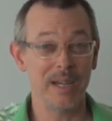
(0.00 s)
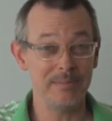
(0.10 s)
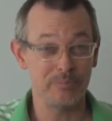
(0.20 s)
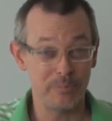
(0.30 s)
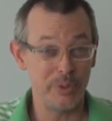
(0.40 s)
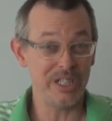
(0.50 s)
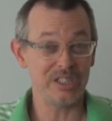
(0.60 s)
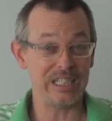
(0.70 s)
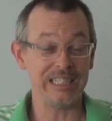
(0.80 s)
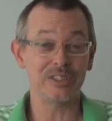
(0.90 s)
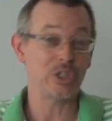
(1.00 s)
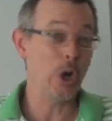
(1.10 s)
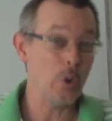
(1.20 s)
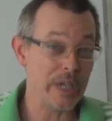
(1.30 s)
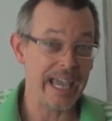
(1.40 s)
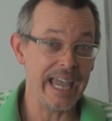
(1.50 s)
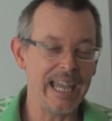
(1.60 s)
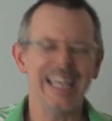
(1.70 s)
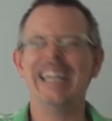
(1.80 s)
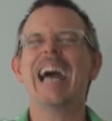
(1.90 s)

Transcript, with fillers: my British English okay?